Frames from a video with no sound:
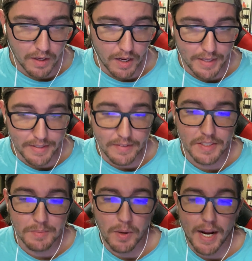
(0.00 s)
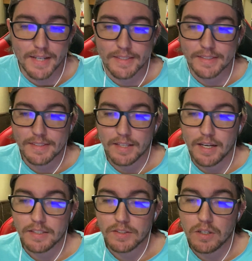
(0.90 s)
I did this practice.
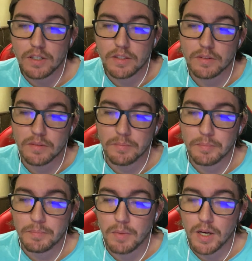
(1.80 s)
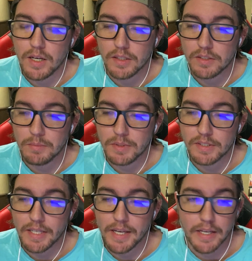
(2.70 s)
I saw someone
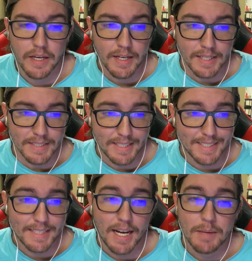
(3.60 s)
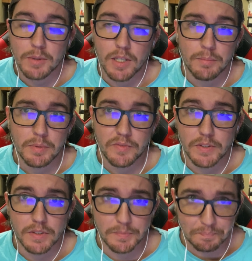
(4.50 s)
say, set a timer up
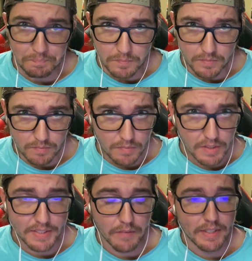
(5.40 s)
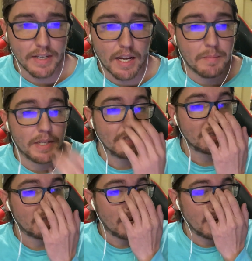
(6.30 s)
for 7 to 9
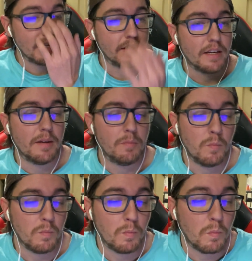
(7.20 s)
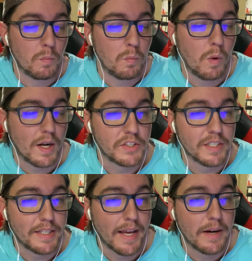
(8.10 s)
minutes and watch
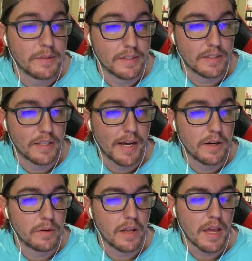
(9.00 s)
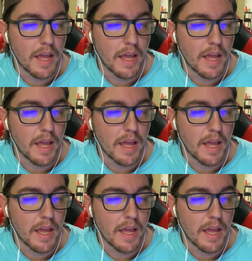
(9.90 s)
it count down.